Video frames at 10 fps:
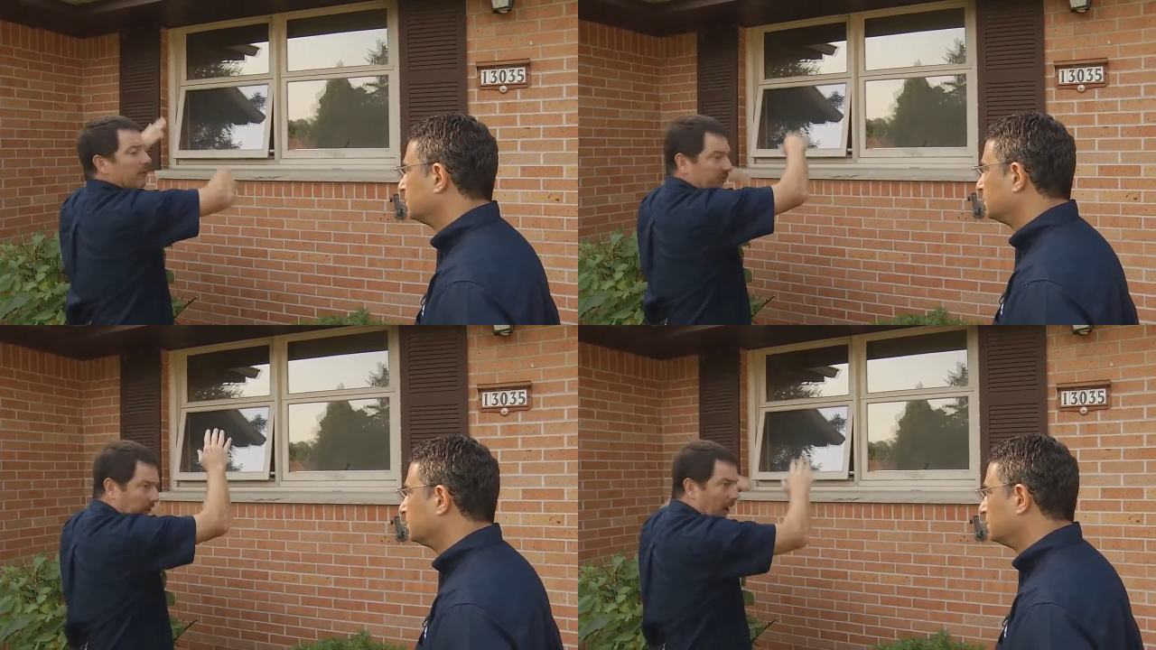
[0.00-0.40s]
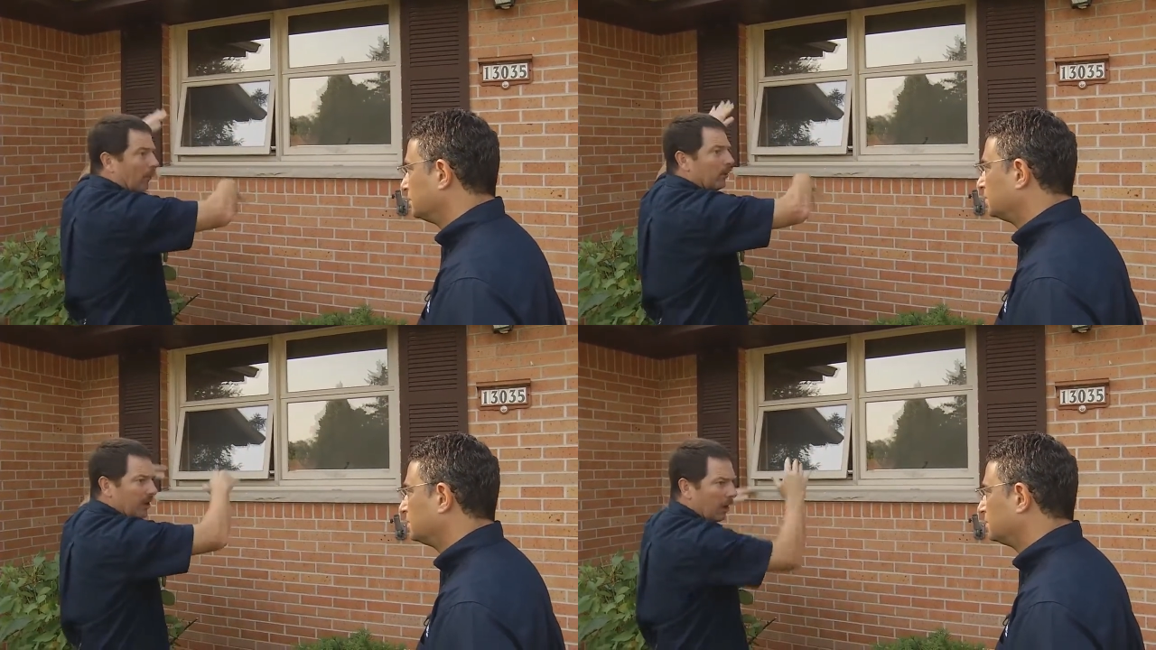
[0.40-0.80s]
Speaker 1: and slide
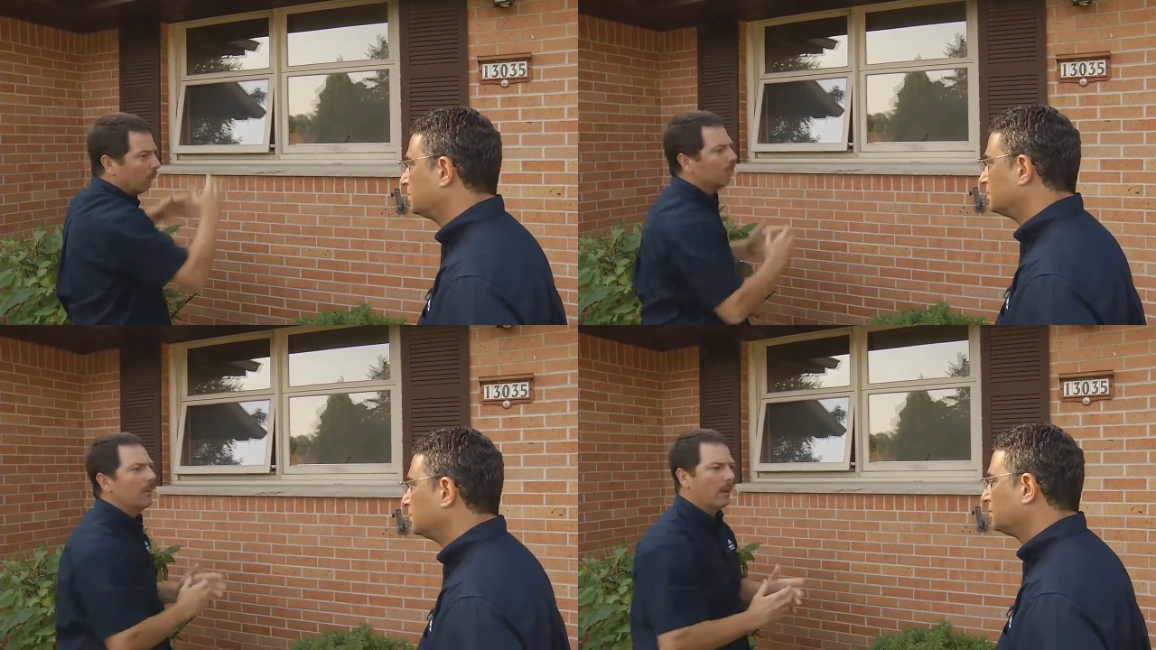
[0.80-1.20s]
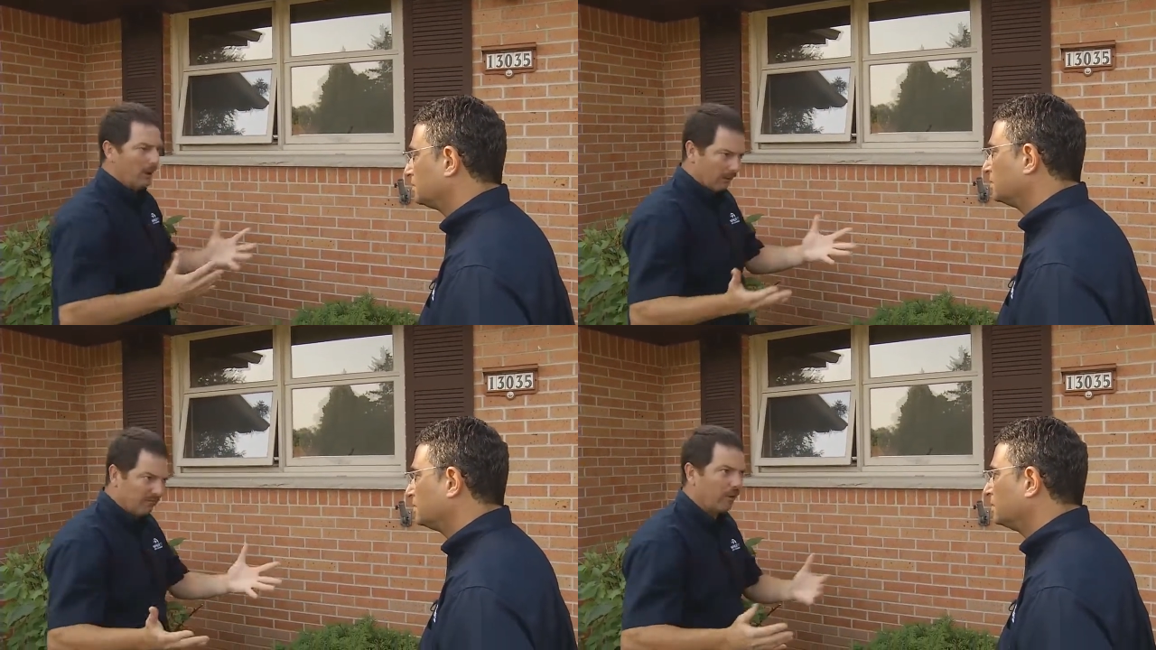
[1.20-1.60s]
up and down,
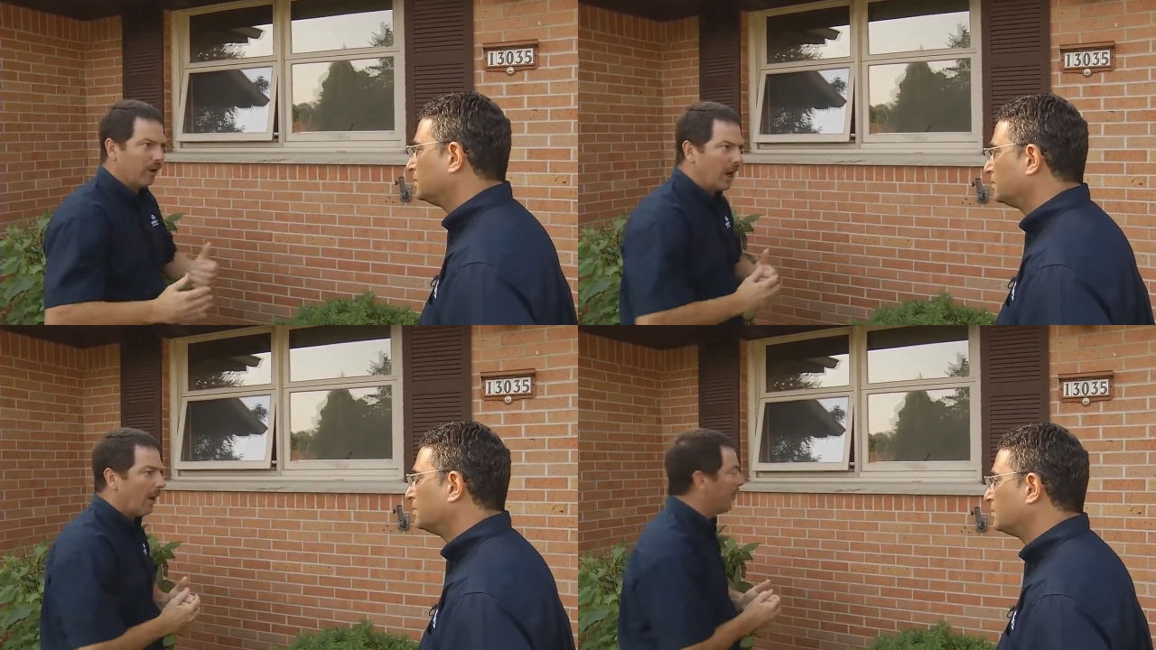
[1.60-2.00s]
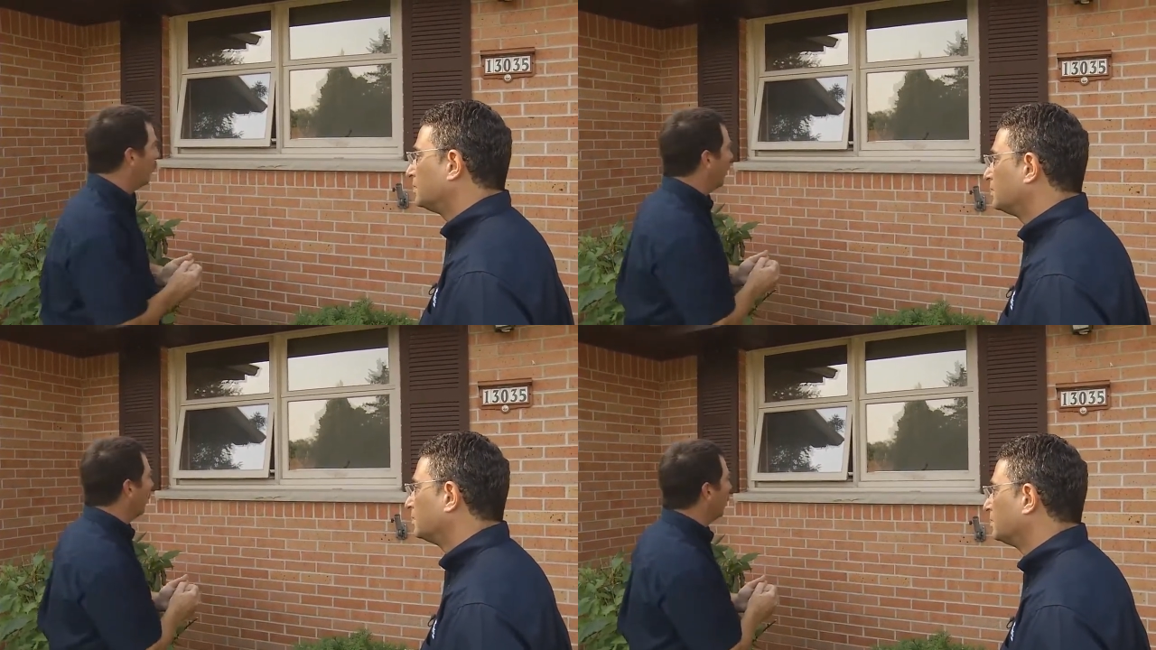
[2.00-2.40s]
a very
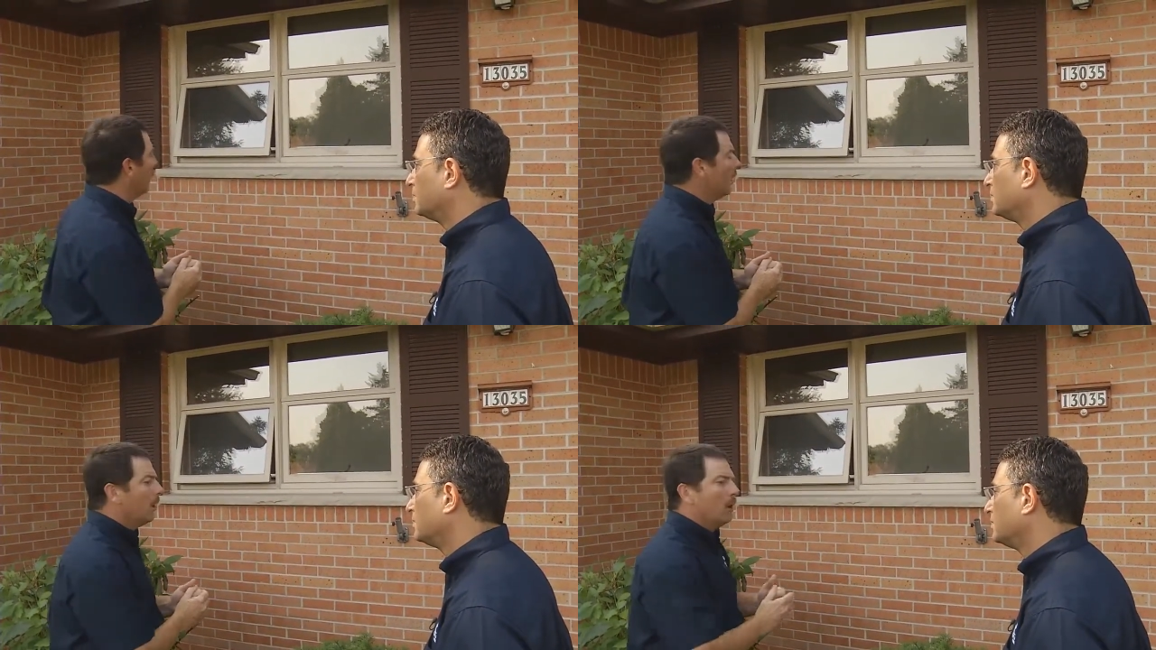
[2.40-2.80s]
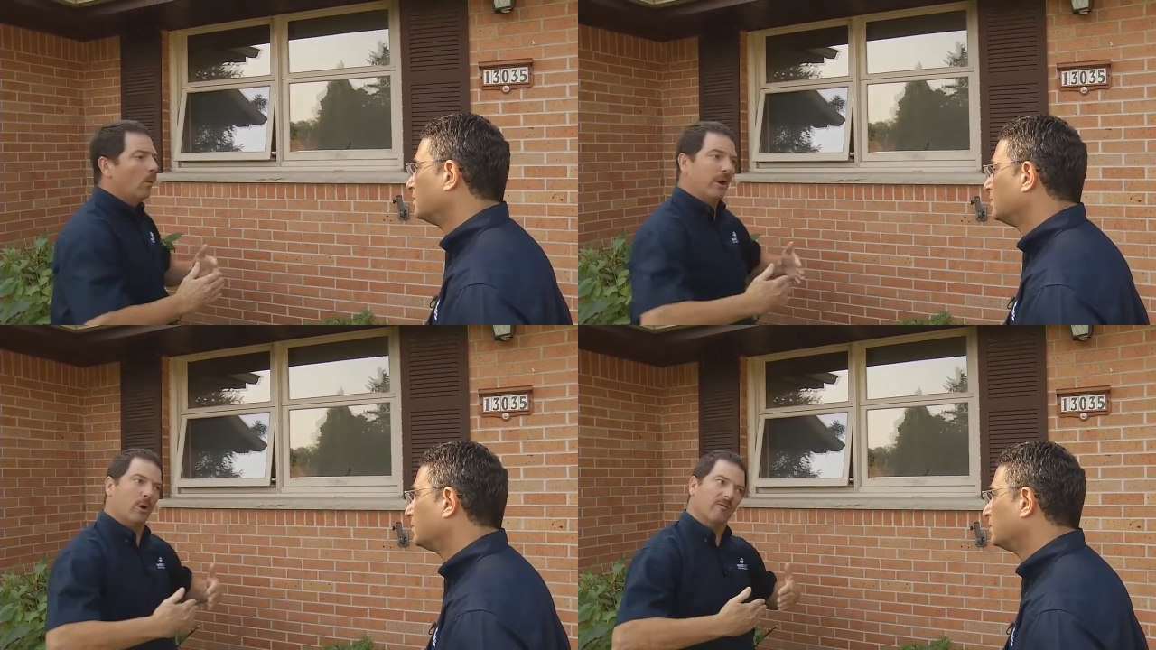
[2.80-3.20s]
common window.
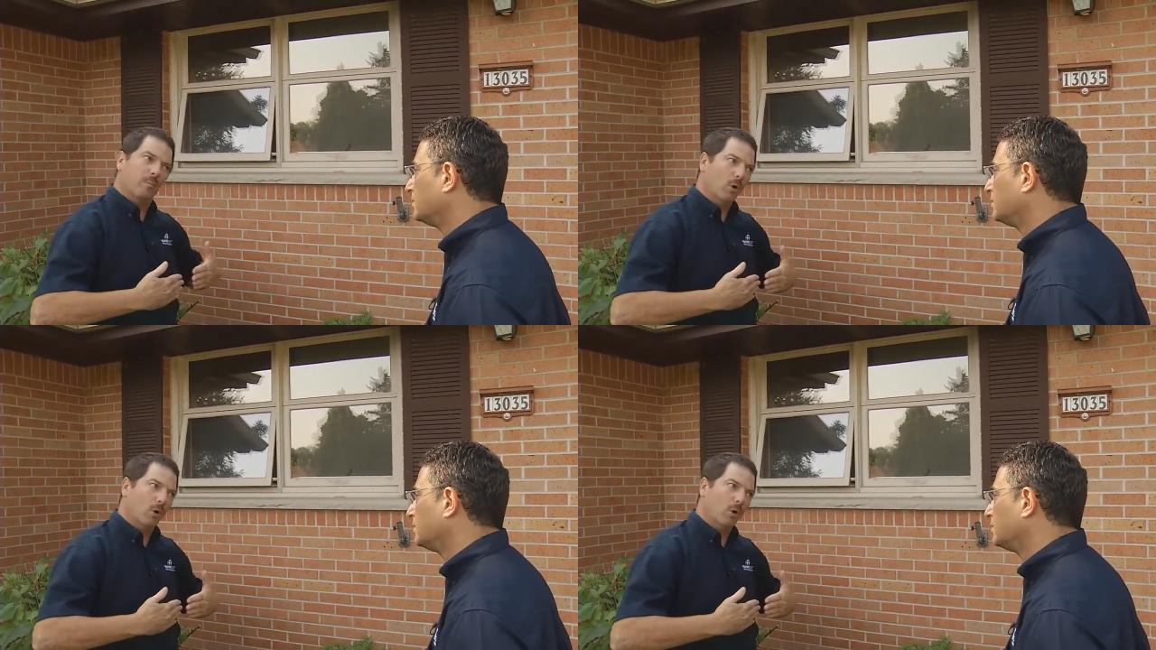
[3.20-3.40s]
We could have